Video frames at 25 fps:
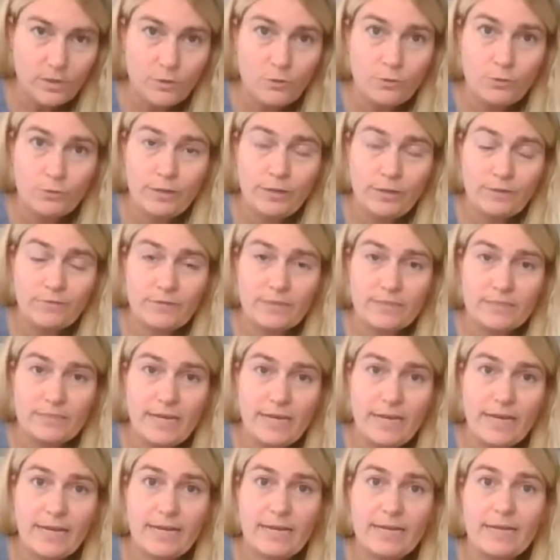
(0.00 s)
throughout the
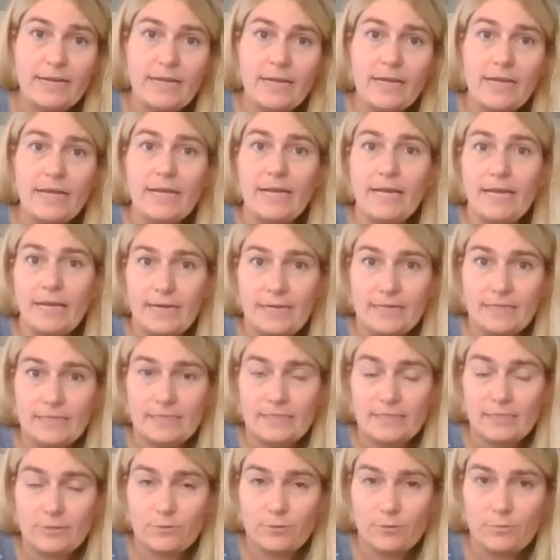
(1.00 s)
day, and I
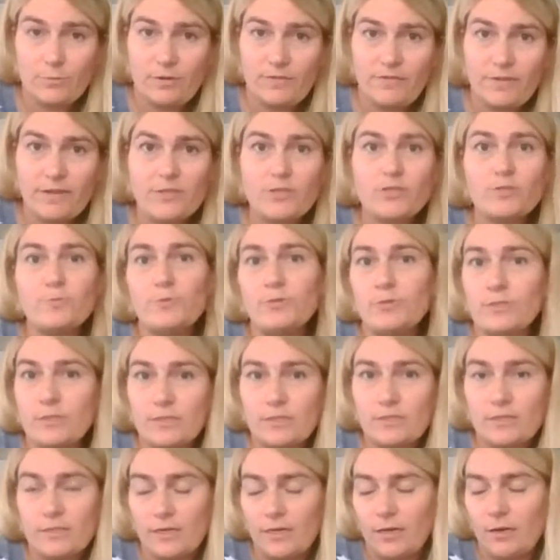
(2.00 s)
stick with my vegetables,
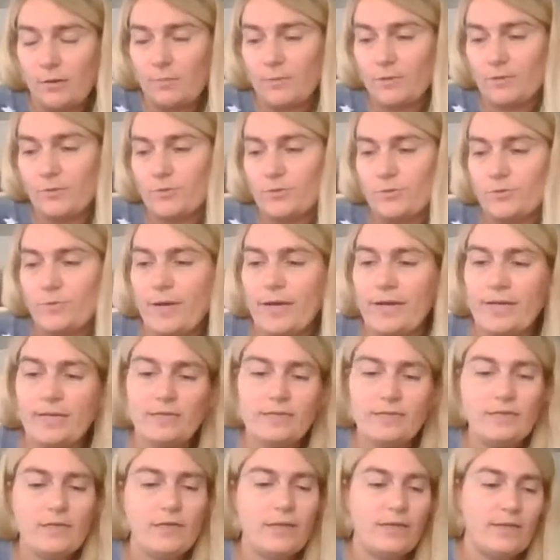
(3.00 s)
it's going to help me lose weight.
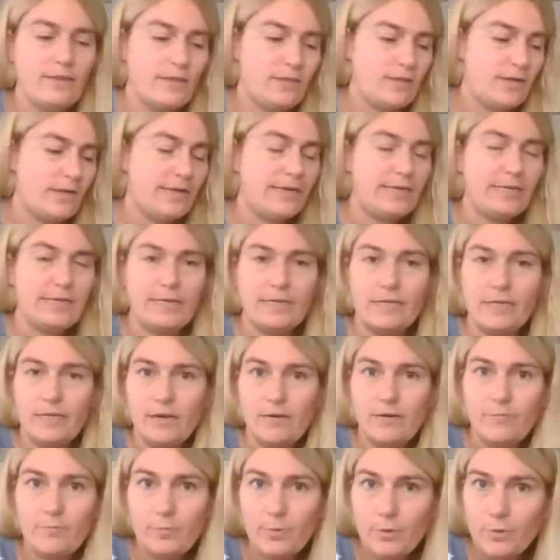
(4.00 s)
And then I need
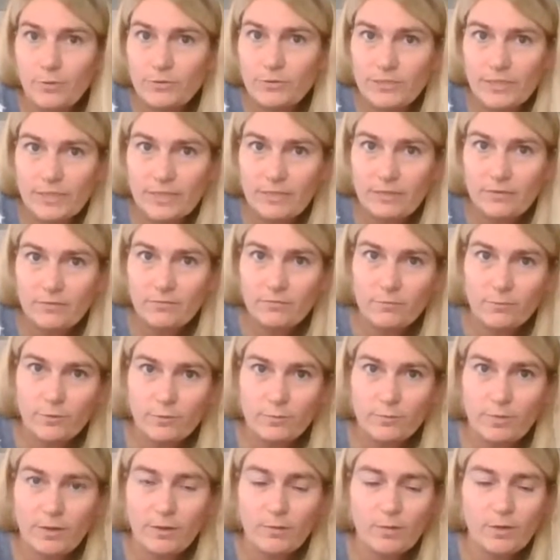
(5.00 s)
enough protein
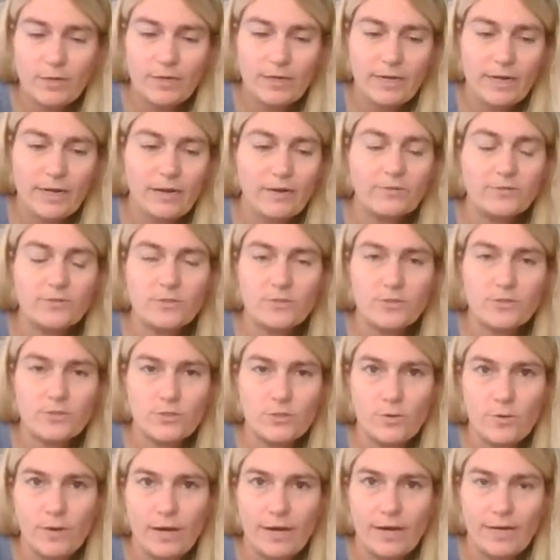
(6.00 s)
with my workouts,
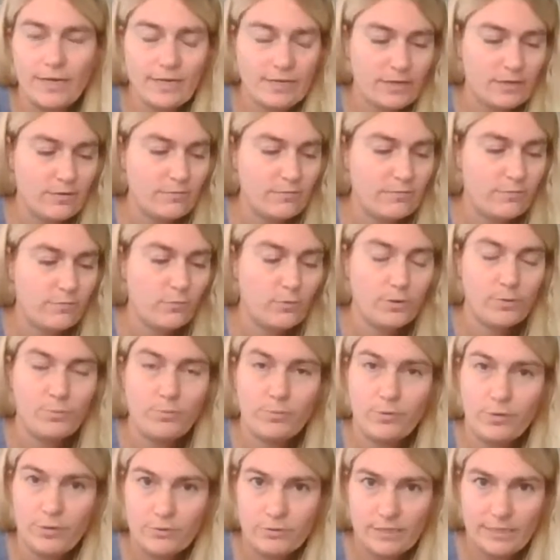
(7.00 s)
so I get 4
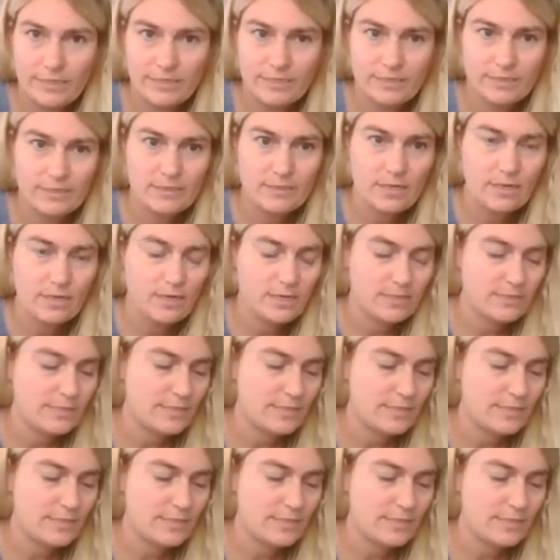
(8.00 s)
proteins a